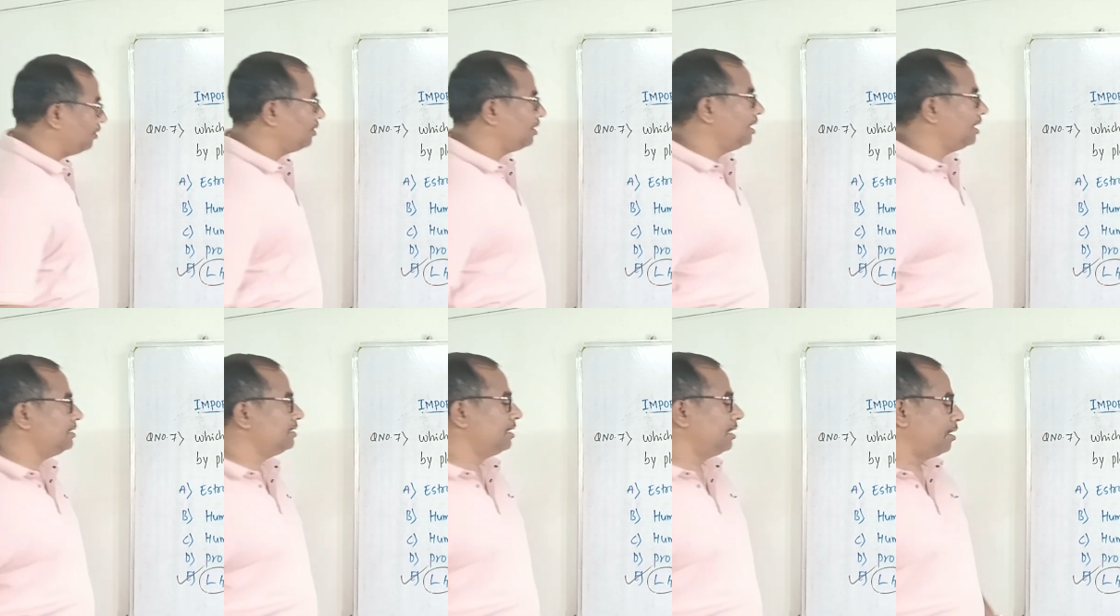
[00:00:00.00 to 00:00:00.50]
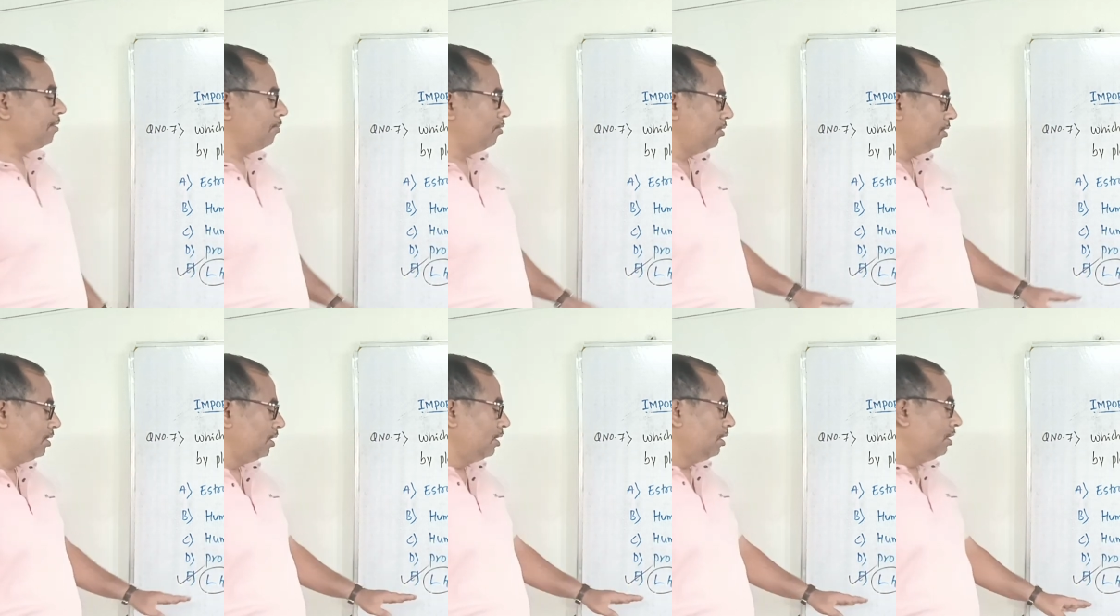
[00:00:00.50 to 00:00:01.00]
a luteinizing
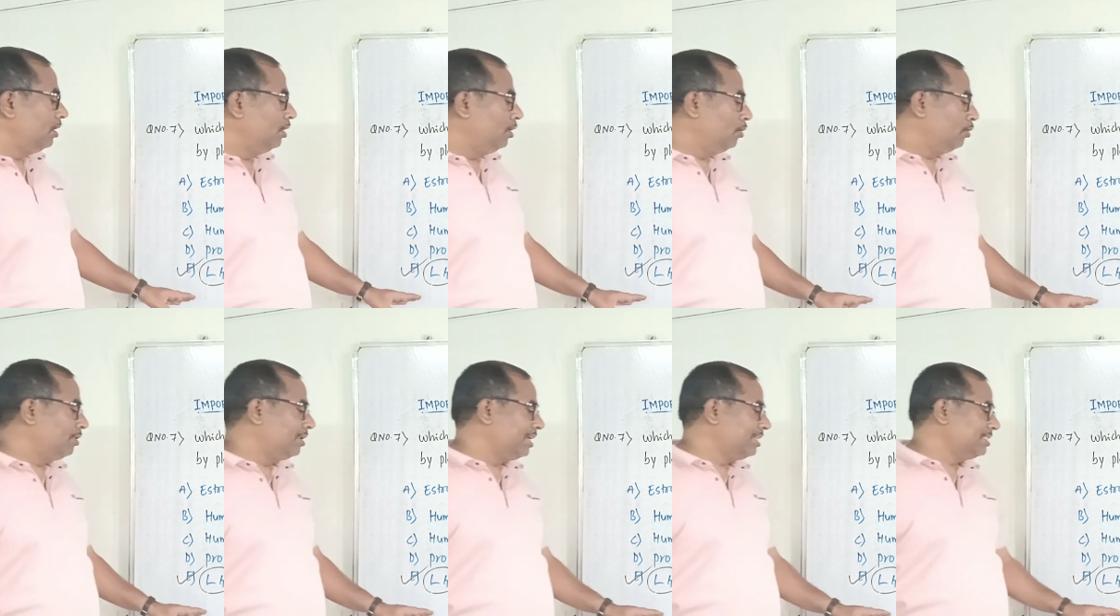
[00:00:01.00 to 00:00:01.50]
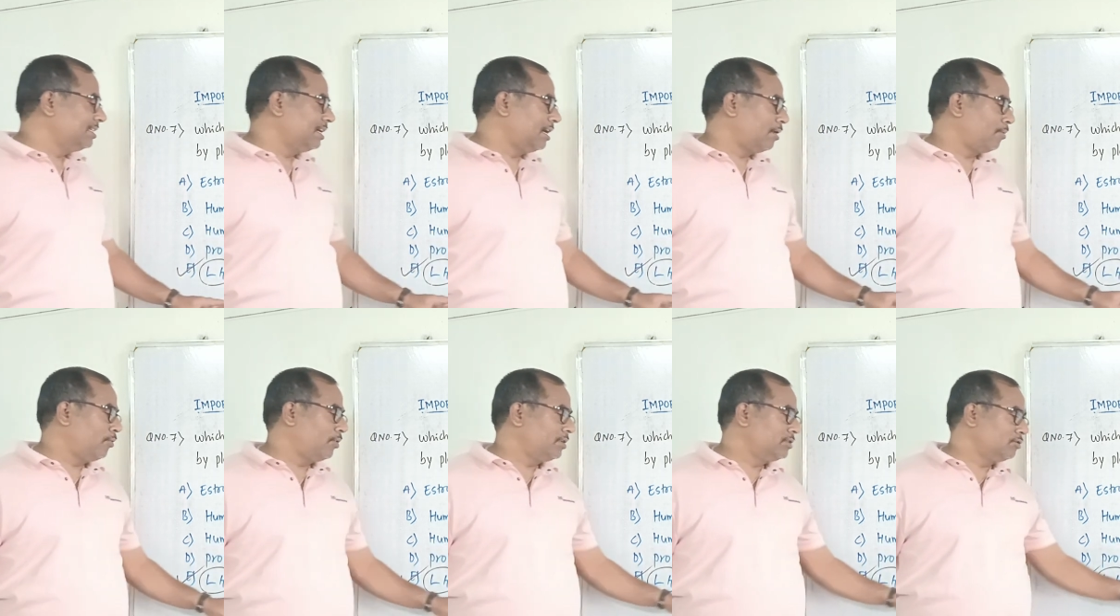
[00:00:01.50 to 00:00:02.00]
hormone.
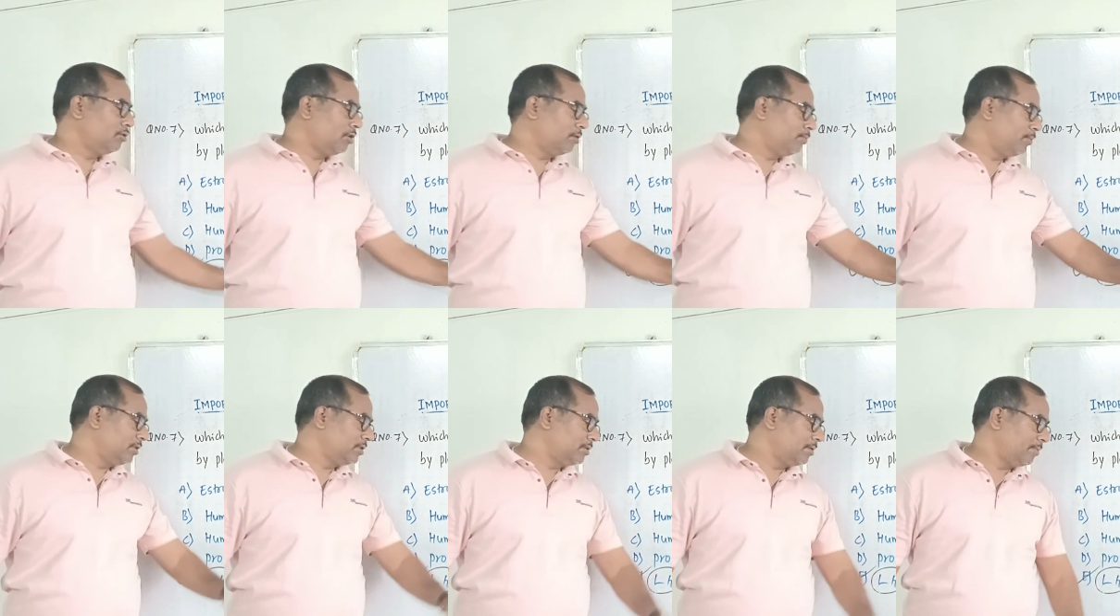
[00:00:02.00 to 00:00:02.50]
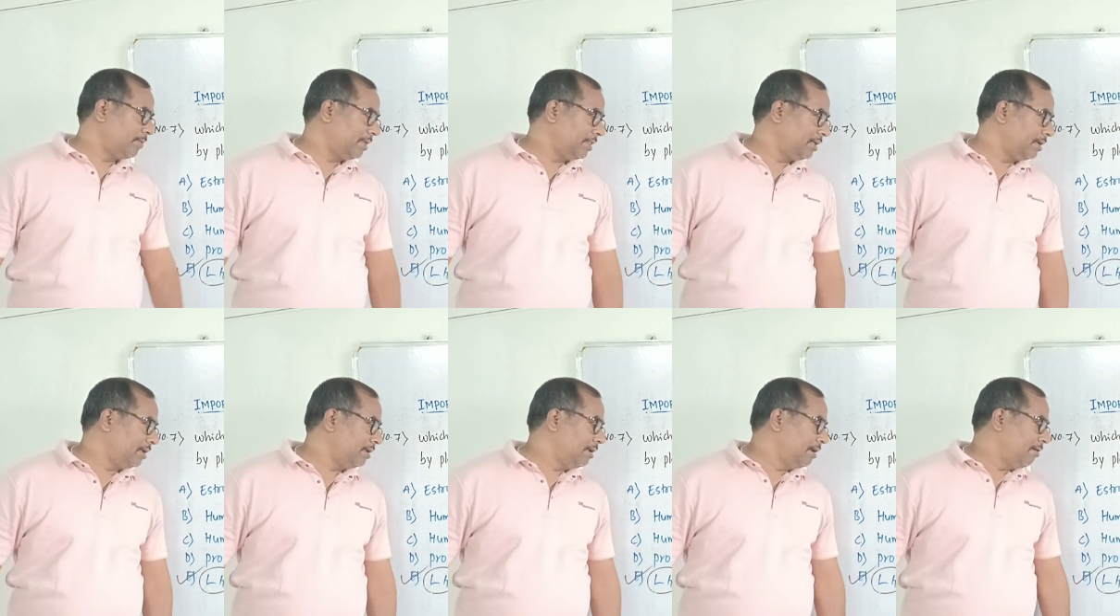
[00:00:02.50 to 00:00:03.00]
Luteinizing hormone is not produced by
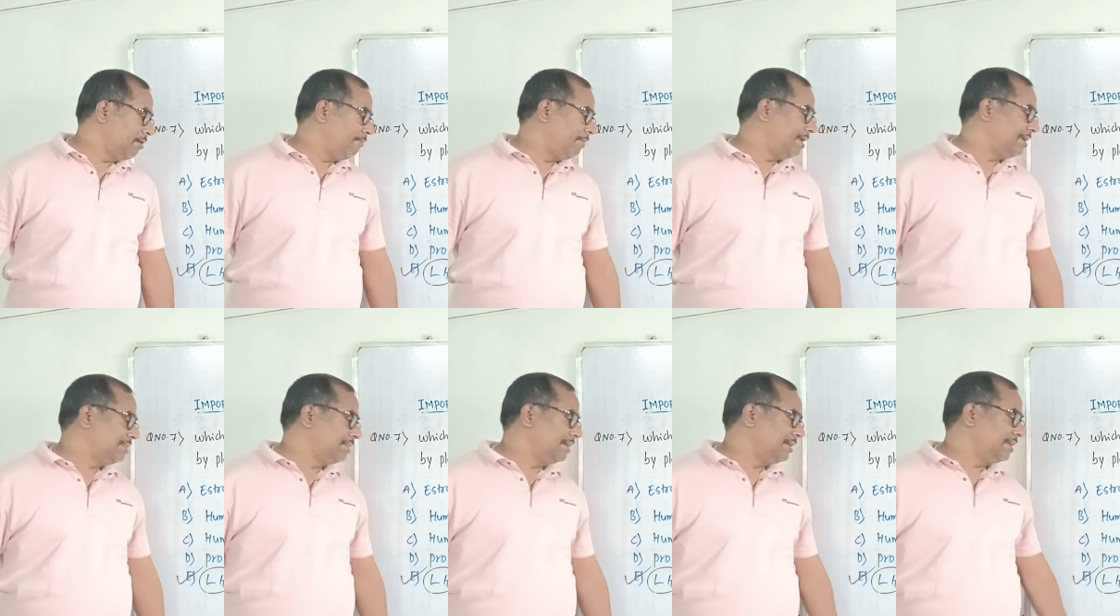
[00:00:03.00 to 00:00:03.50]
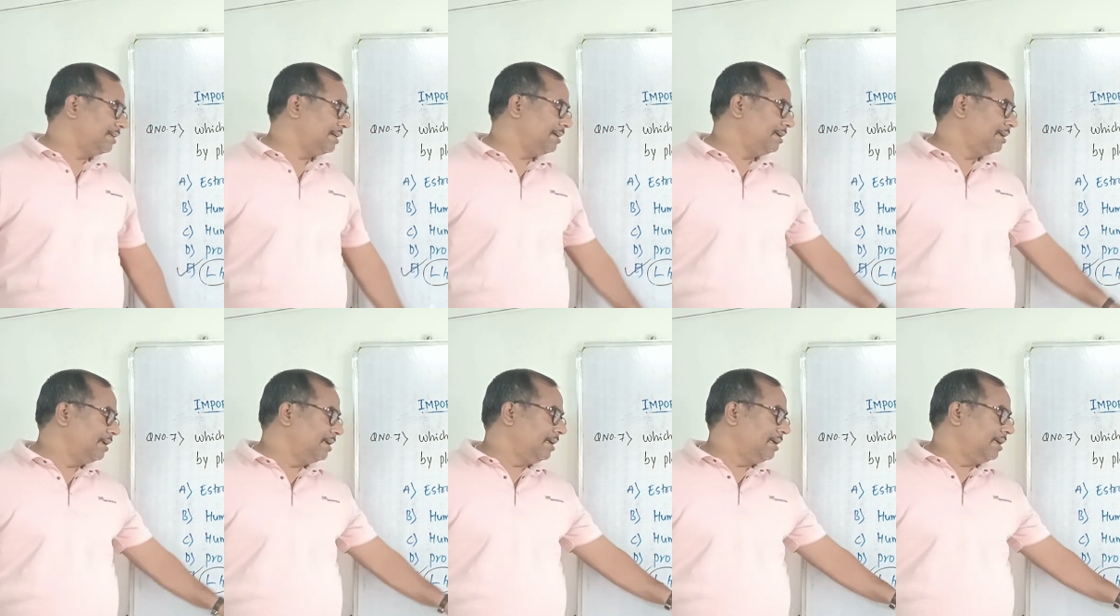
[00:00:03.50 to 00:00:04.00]
the
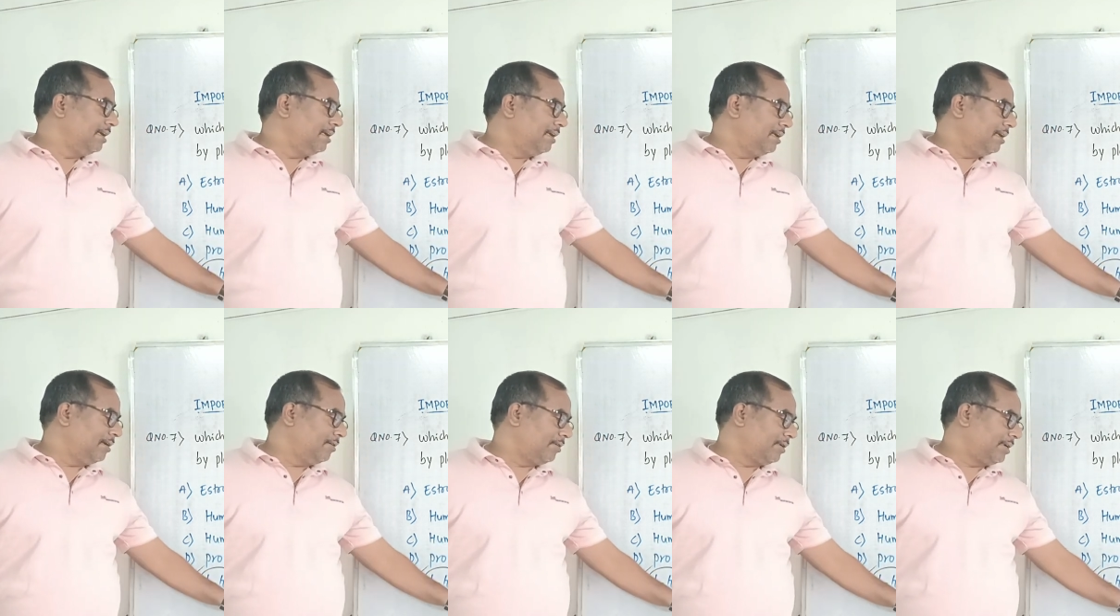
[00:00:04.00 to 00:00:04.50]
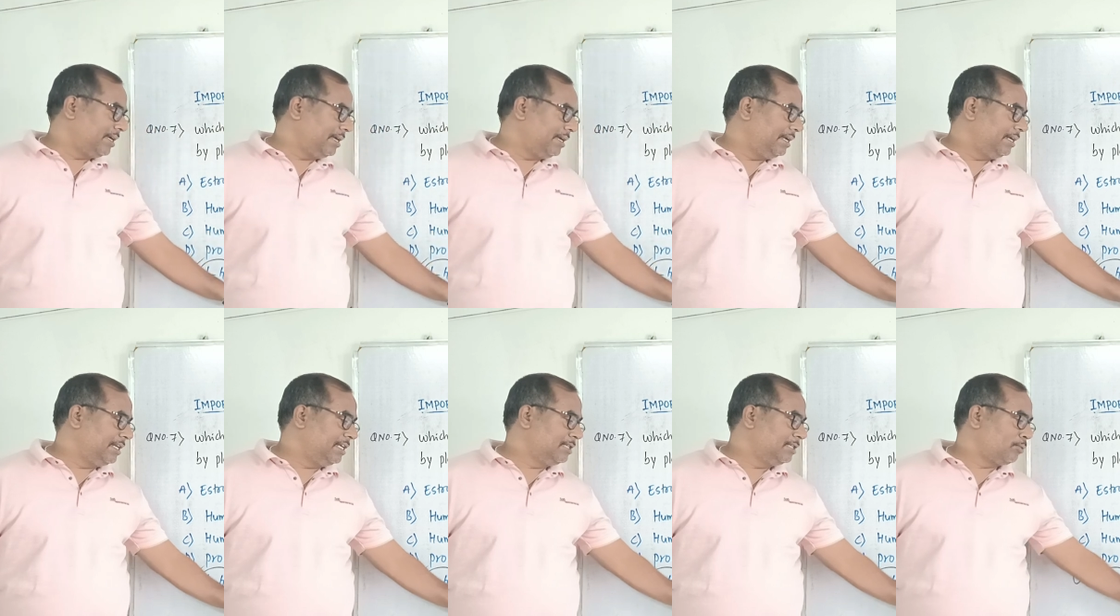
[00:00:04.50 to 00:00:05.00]
placenta.
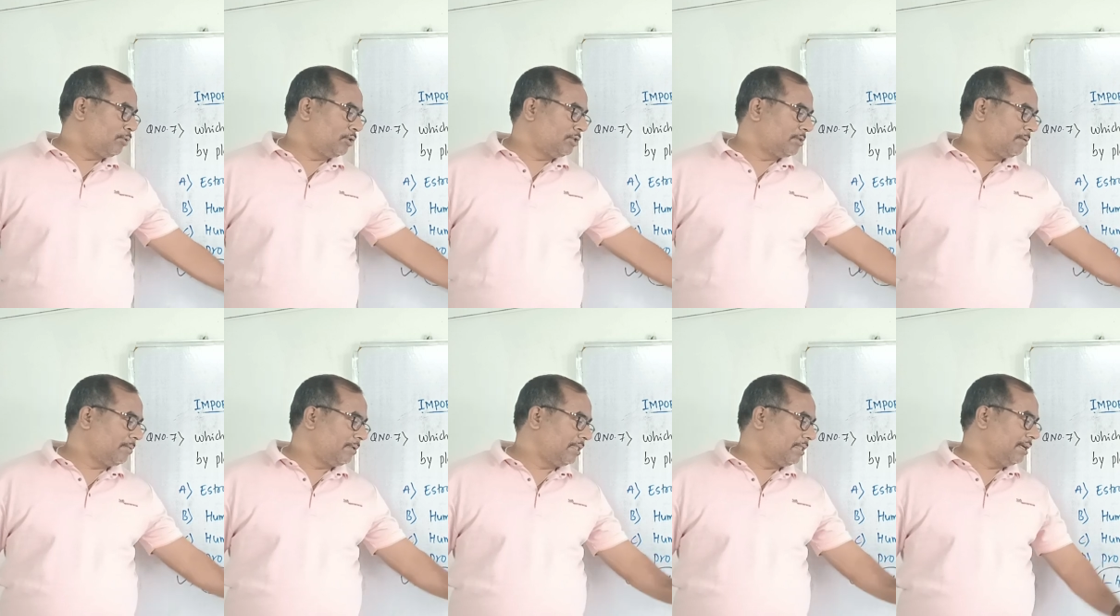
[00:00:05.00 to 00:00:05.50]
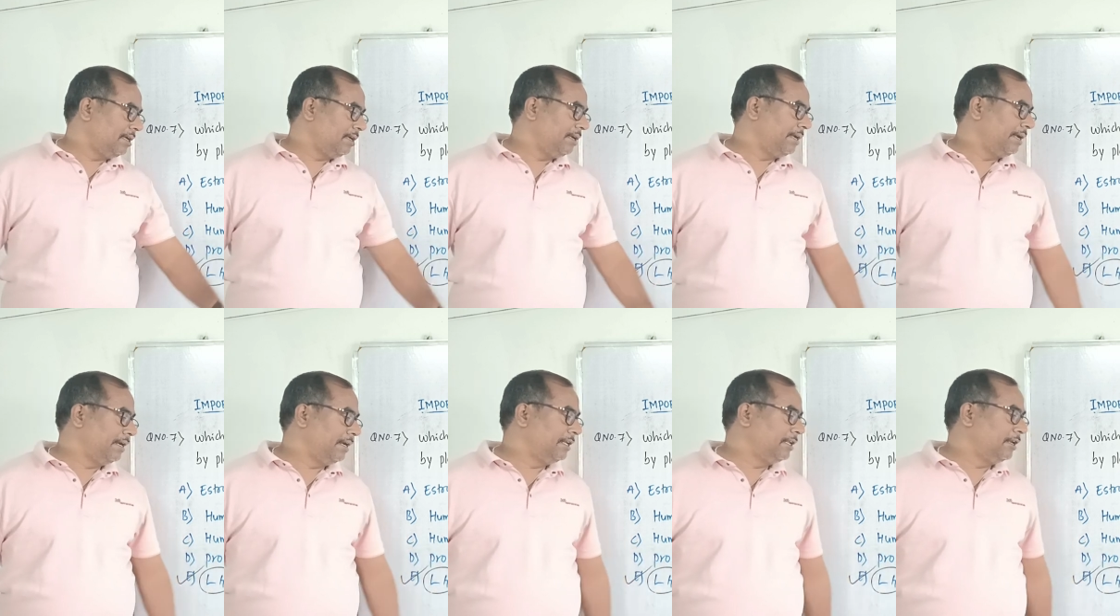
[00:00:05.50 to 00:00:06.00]
Okay, it is produced by
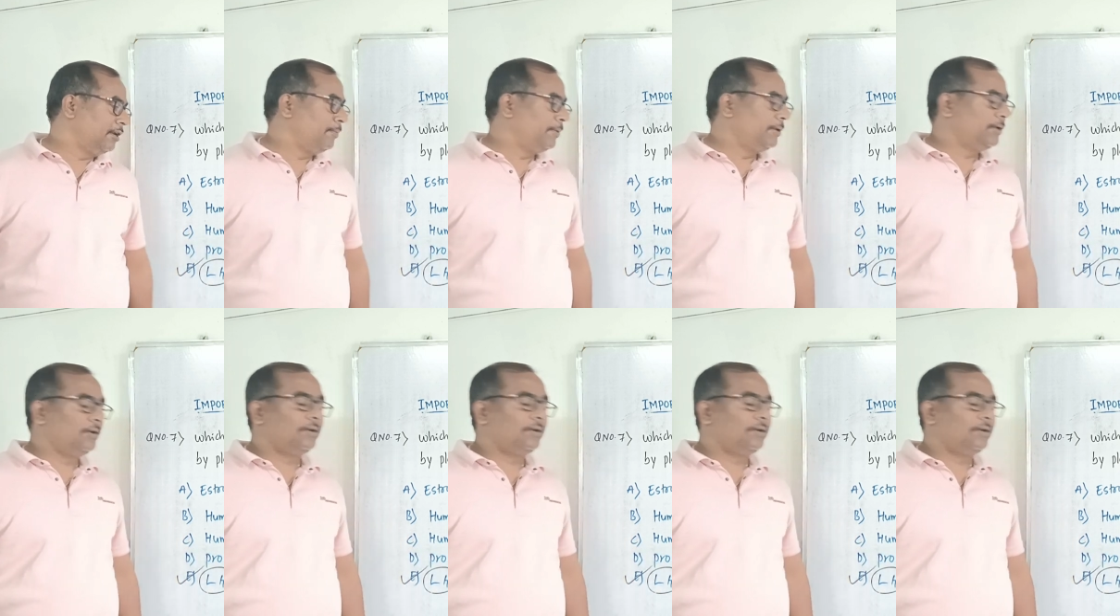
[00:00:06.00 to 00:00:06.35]
the anterior